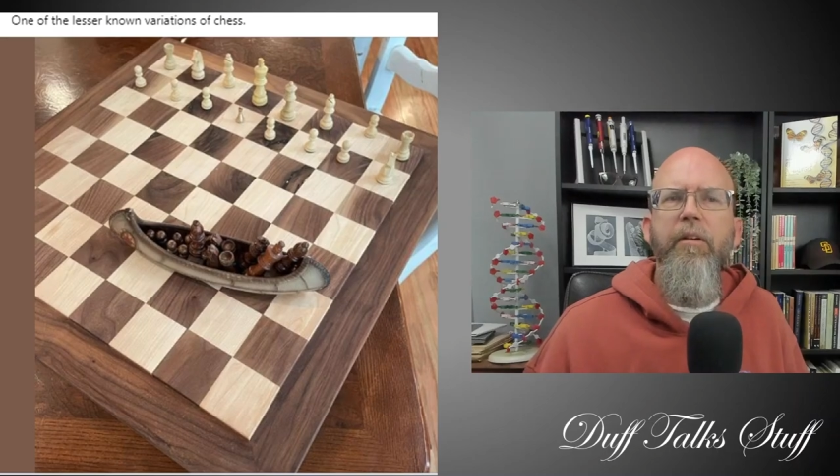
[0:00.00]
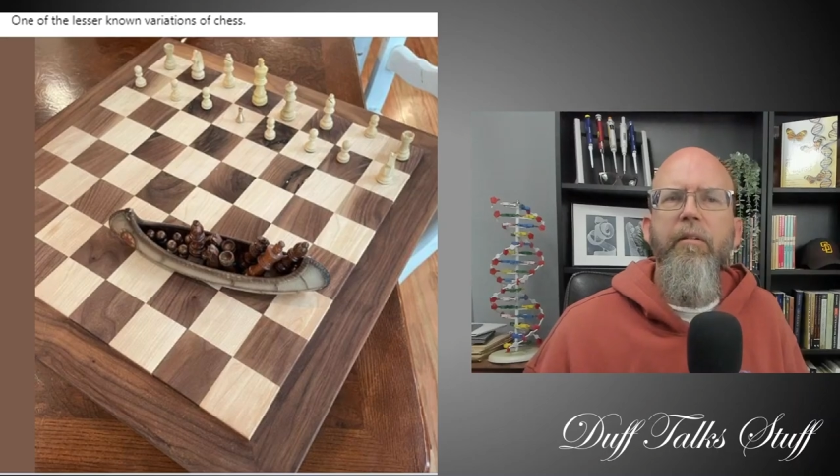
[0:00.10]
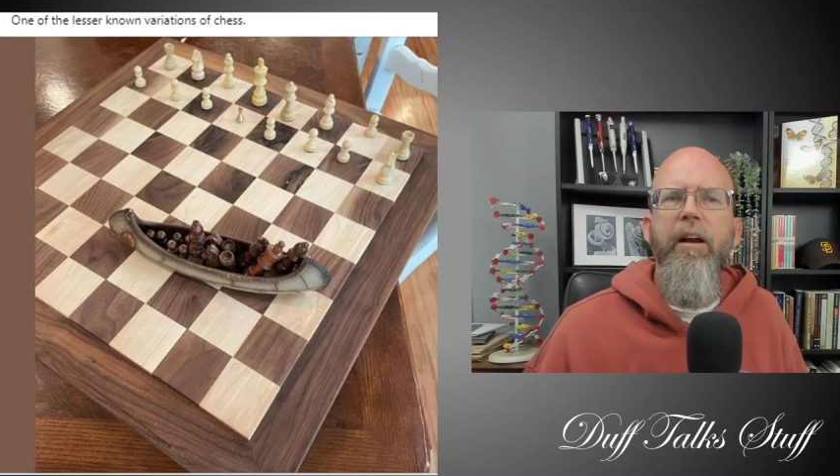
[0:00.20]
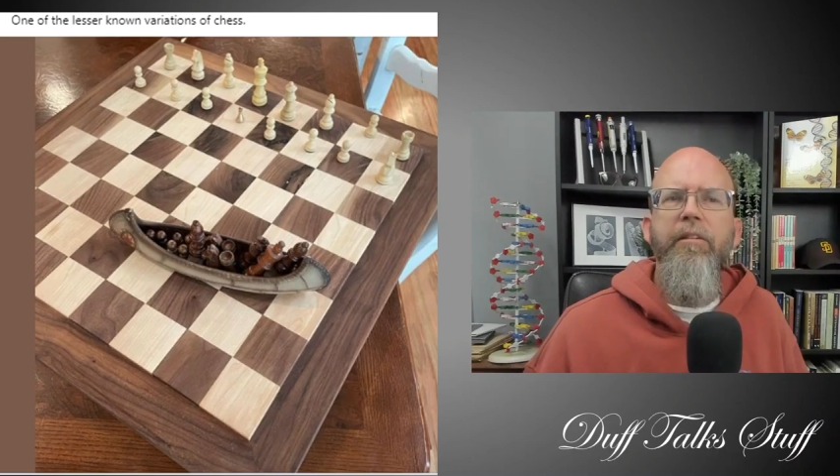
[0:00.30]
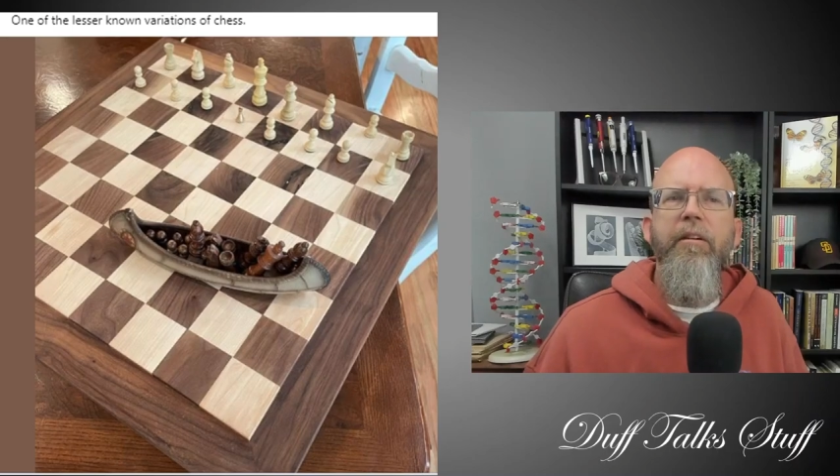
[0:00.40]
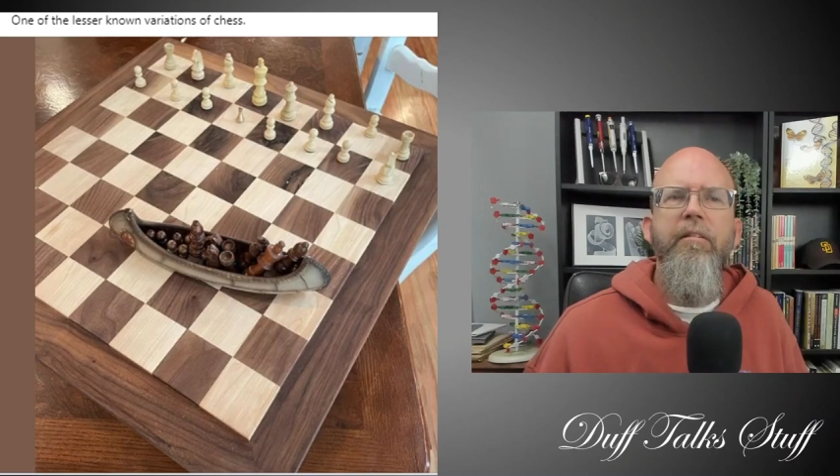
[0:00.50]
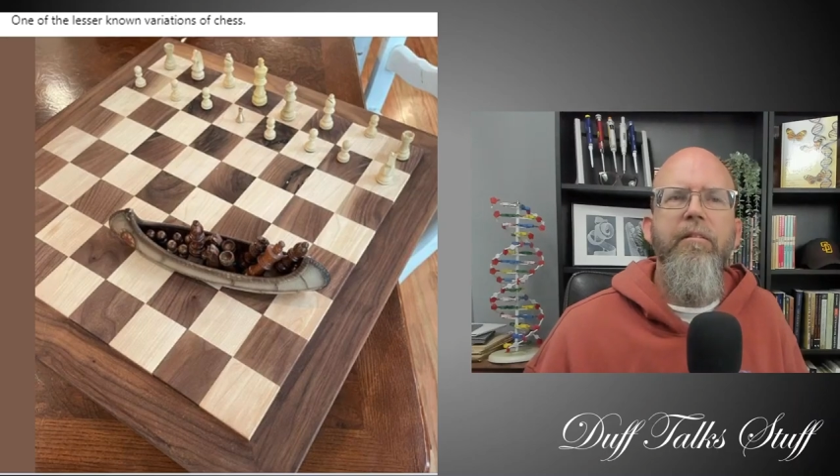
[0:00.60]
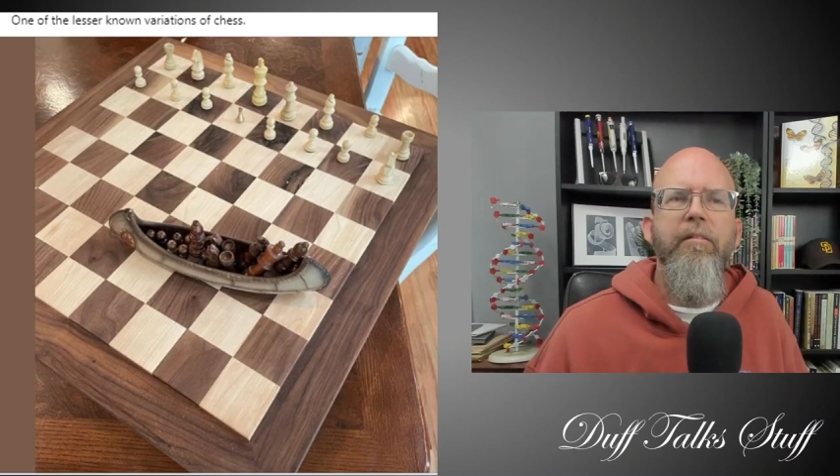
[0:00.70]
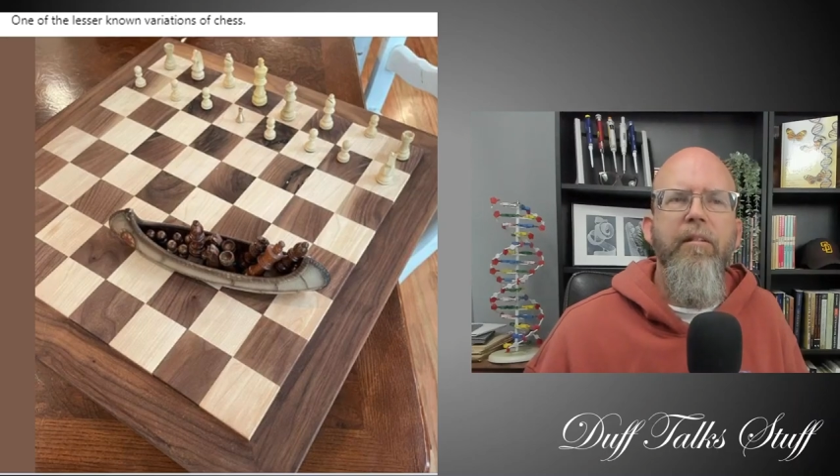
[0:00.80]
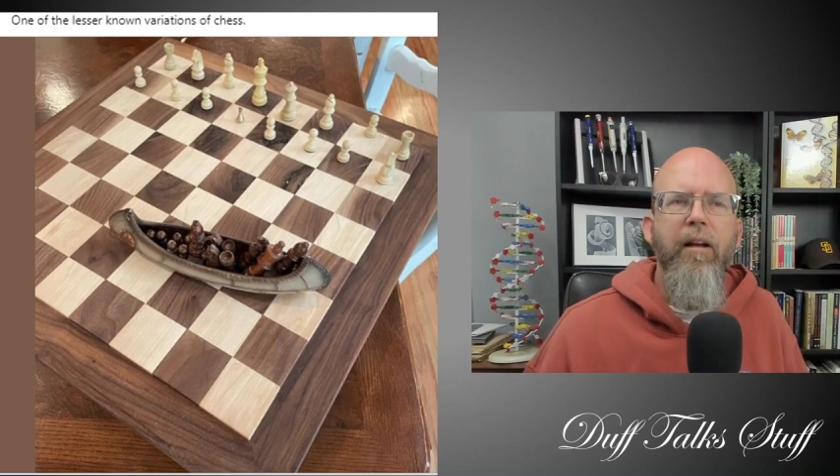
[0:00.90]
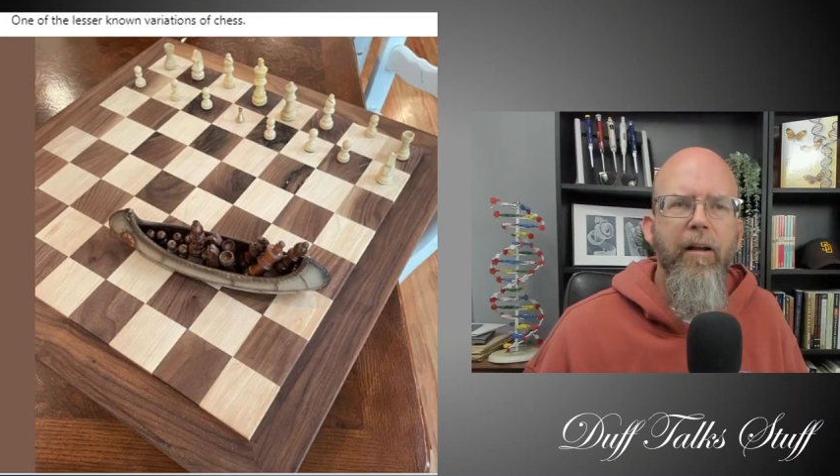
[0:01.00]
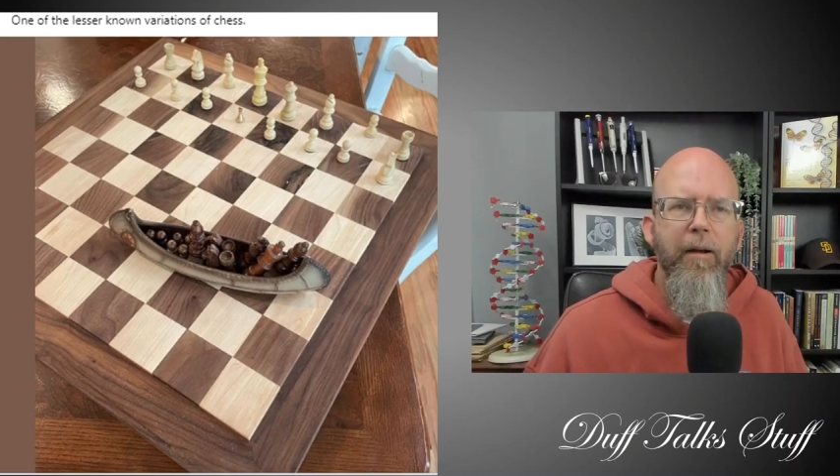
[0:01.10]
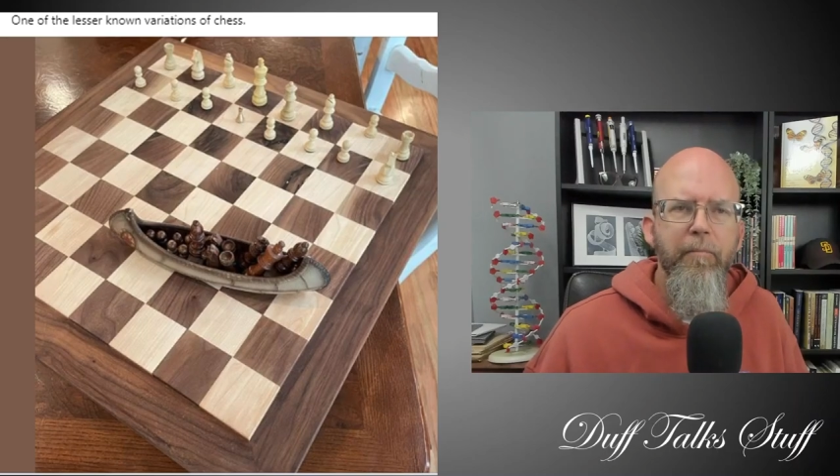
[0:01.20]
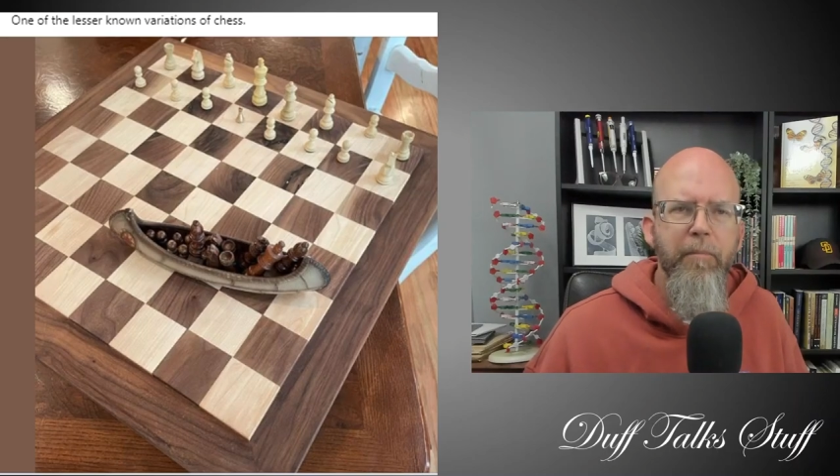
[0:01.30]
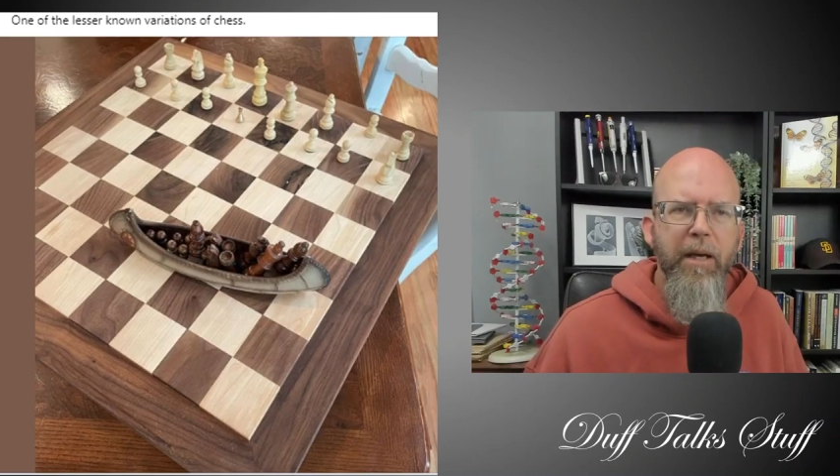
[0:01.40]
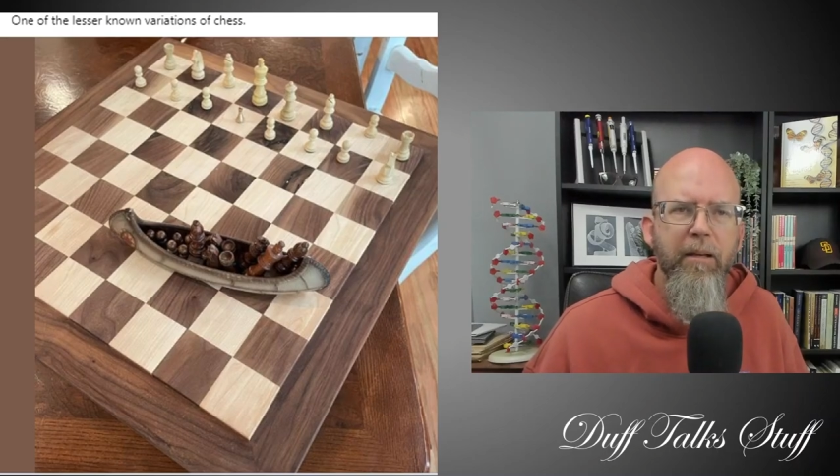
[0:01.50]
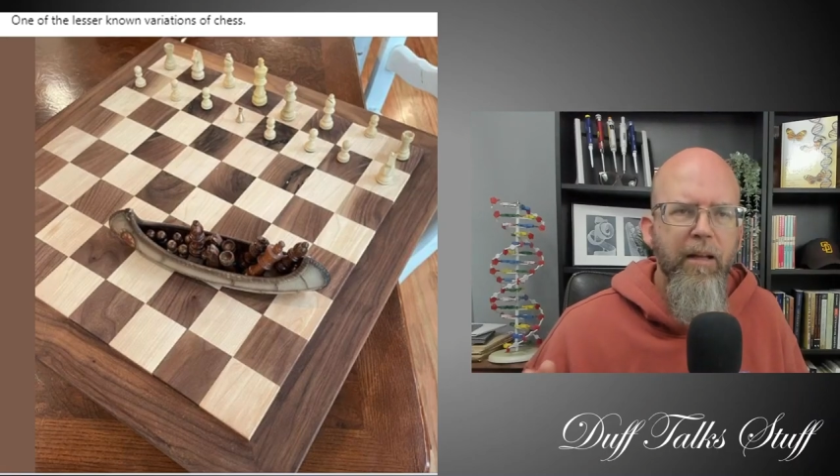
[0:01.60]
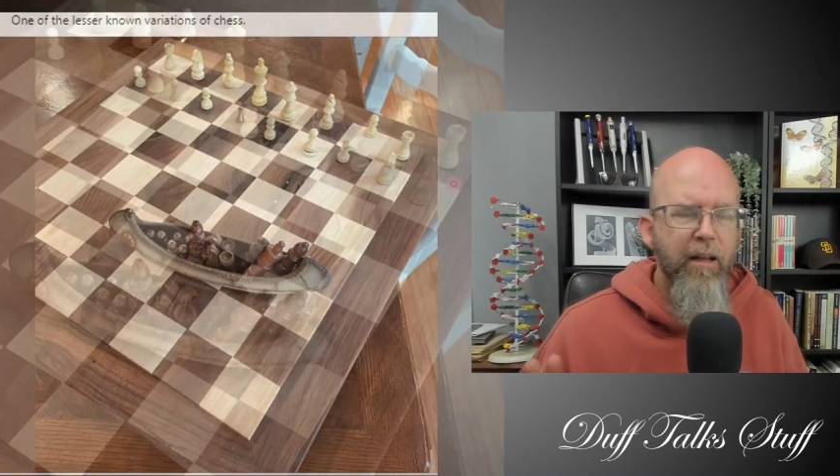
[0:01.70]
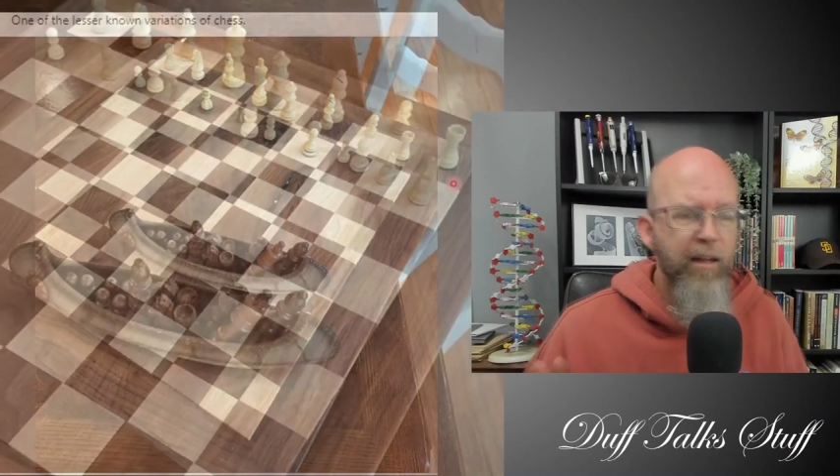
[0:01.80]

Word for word: direction, um, but